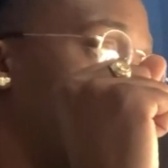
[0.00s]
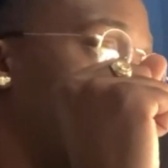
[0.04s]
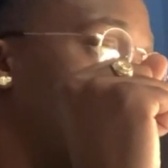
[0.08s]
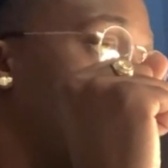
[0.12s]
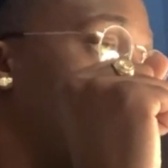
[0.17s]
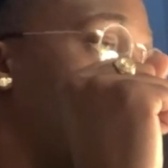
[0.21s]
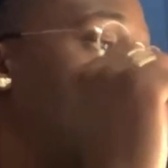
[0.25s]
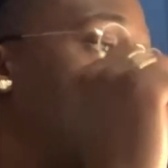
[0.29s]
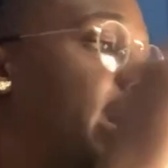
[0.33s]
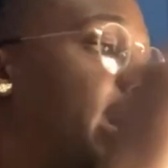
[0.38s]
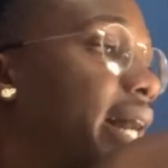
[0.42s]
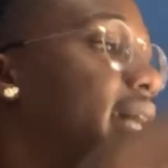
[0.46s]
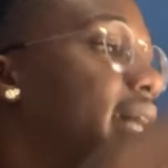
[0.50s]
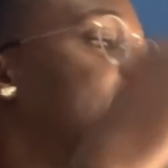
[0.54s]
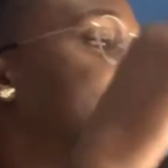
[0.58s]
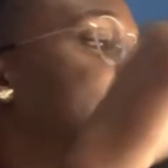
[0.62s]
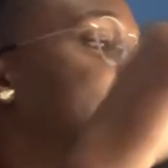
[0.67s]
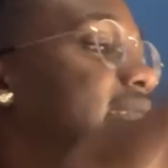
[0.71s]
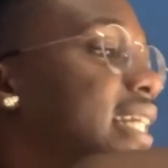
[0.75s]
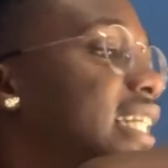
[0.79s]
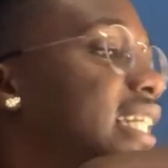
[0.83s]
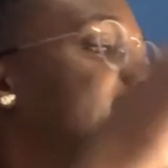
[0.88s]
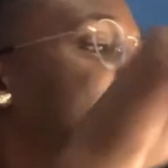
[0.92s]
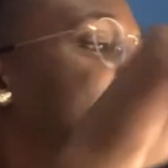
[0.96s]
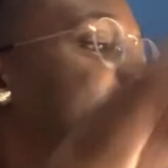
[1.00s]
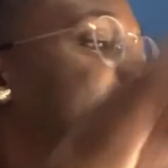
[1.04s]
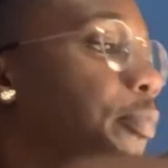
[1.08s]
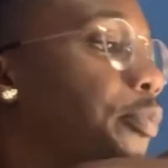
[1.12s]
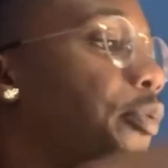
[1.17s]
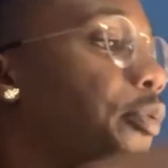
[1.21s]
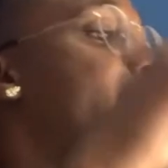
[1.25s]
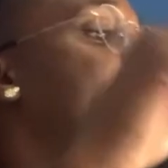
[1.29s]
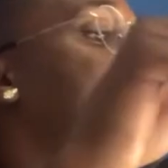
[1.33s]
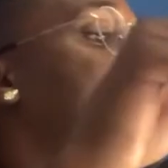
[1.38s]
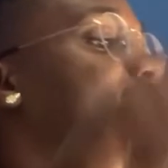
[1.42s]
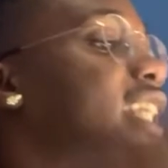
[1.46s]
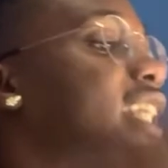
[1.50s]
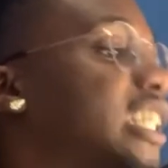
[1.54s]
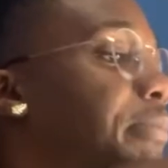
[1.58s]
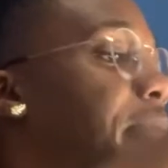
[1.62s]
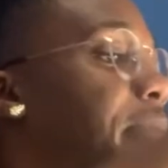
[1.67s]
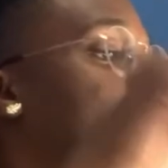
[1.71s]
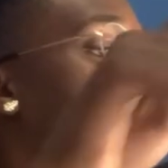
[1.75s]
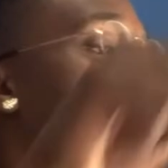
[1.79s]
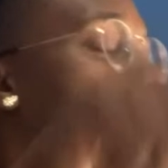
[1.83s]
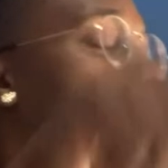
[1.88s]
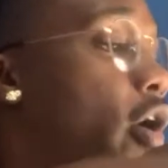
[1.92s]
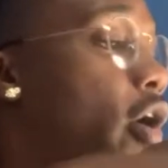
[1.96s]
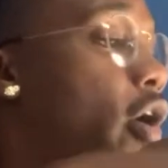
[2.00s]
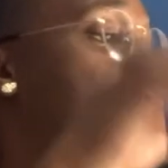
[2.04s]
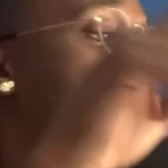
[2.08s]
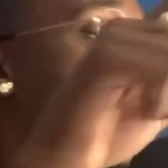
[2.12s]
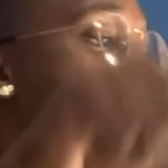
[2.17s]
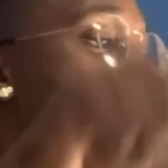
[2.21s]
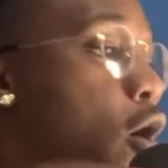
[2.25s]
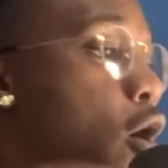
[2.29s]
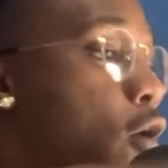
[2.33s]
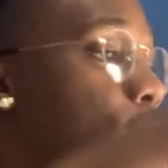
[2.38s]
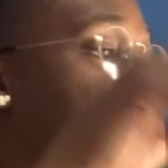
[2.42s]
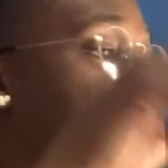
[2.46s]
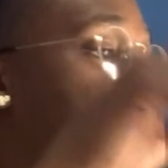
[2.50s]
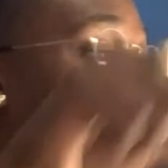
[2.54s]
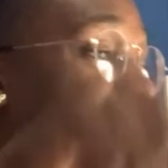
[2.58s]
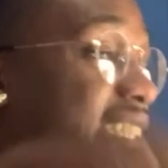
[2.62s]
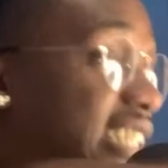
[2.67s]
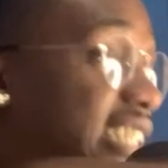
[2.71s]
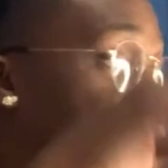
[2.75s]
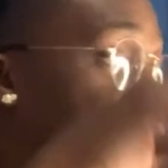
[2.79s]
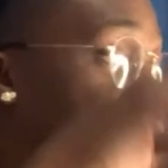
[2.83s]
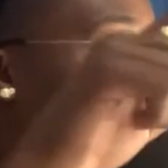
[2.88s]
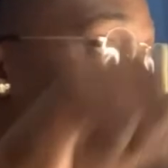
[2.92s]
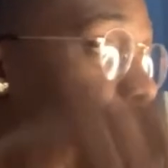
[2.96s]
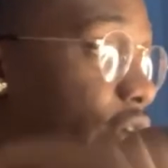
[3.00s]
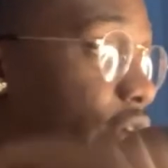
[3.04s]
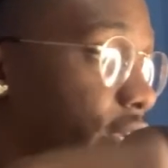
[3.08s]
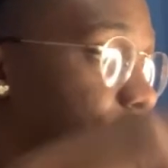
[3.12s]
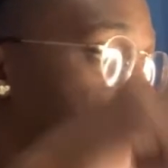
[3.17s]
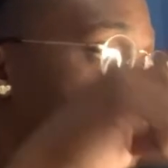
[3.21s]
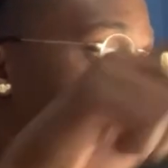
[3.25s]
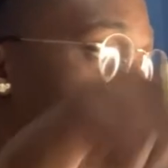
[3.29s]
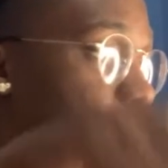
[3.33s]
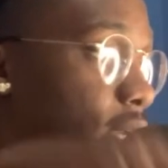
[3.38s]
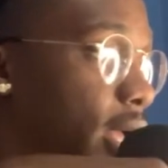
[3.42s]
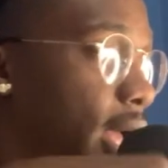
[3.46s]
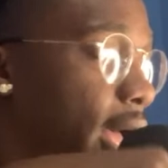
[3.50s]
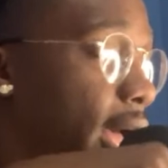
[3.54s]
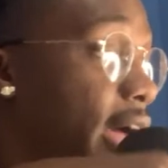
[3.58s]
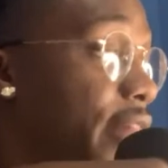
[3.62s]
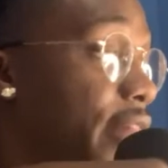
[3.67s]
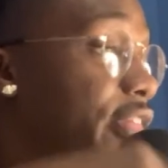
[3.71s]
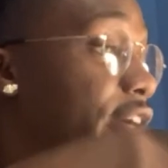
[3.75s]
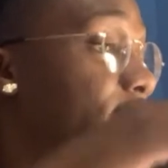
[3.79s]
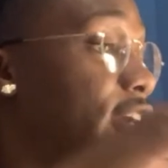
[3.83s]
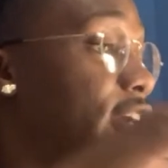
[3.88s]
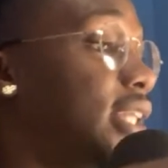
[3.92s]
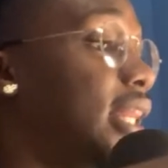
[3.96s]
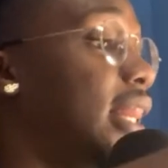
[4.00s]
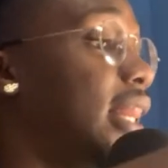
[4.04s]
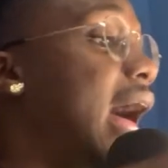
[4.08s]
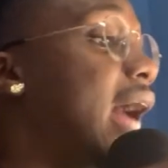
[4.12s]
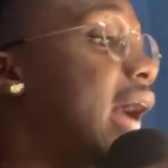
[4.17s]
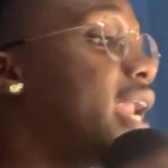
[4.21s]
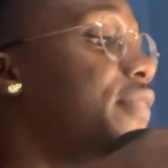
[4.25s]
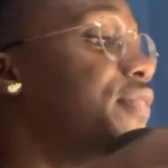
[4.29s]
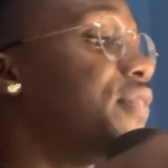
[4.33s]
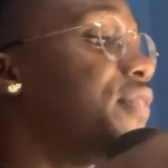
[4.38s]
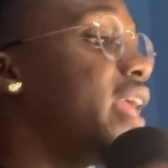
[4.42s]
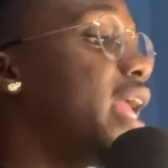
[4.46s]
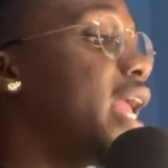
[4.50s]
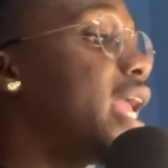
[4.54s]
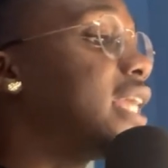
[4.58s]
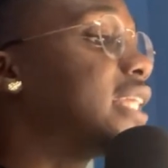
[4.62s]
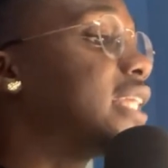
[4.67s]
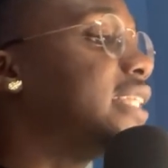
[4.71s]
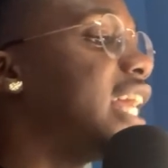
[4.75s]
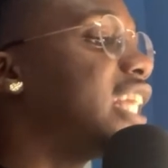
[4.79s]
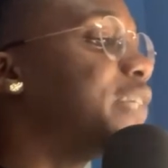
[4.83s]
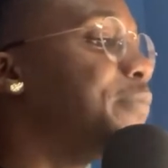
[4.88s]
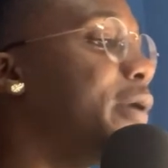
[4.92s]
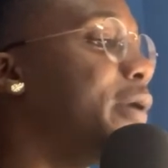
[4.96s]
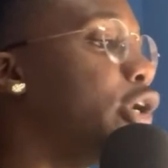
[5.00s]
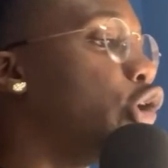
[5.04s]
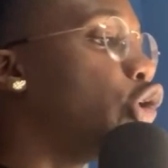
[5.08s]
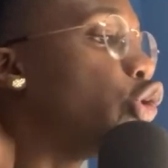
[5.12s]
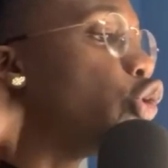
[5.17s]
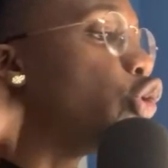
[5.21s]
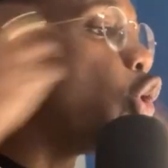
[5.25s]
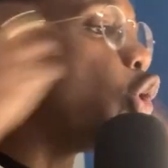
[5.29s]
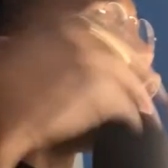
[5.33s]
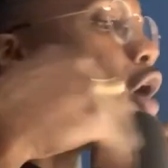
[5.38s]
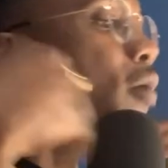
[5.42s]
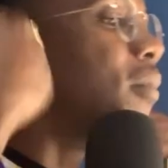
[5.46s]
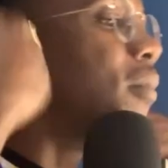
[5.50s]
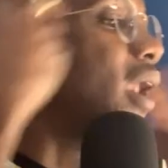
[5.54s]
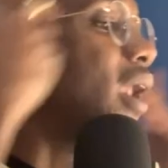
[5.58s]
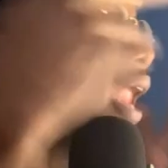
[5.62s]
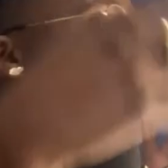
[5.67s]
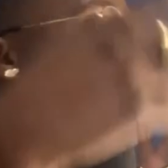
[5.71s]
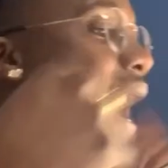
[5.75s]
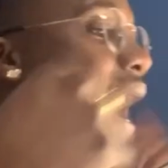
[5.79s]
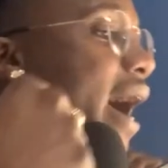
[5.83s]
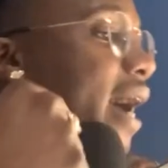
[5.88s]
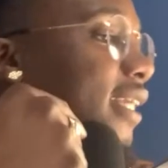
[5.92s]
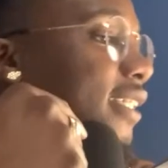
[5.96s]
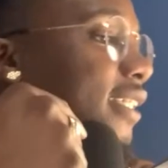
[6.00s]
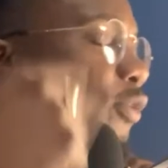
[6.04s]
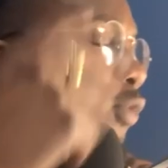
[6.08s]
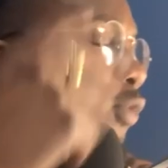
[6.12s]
Because this is a practice that's been going on for centuries, there's a lot of things that's been normalized